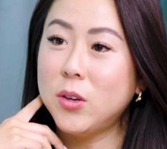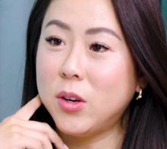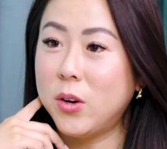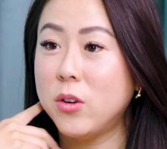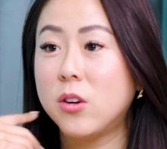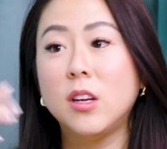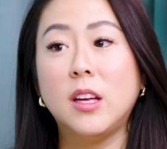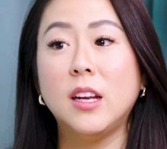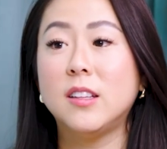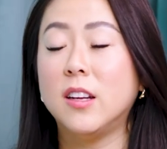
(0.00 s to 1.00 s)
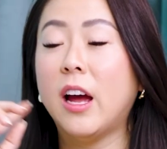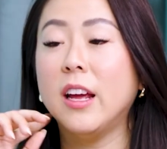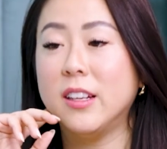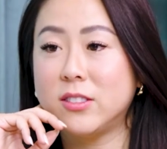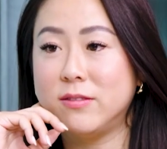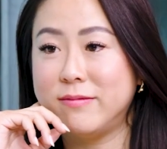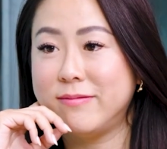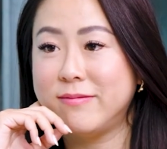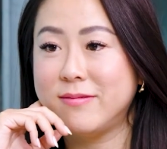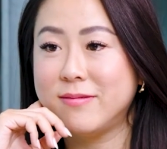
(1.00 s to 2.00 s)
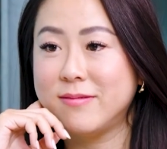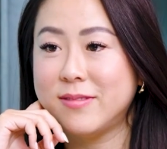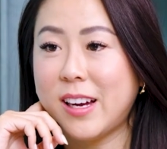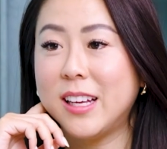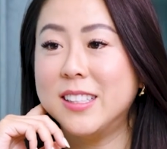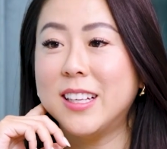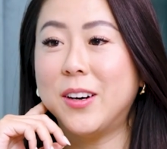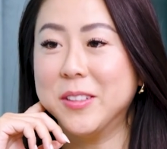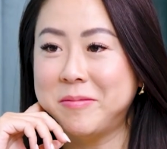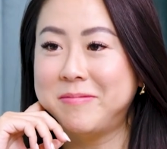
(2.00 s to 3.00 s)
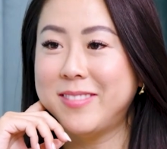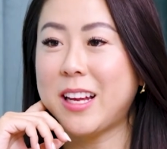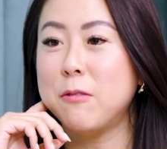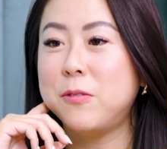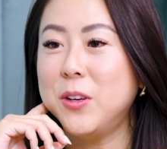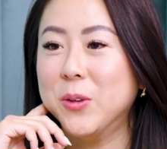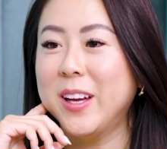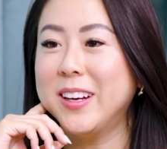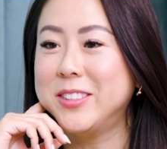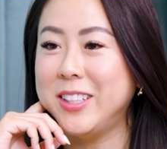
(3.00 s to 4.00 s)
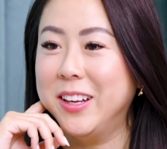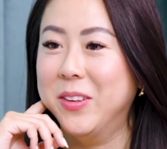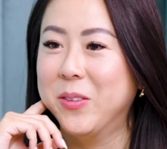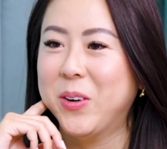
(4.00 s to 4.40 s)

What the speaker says: you go. You're gonna get it tonight. I can tell. I can feel the energy in the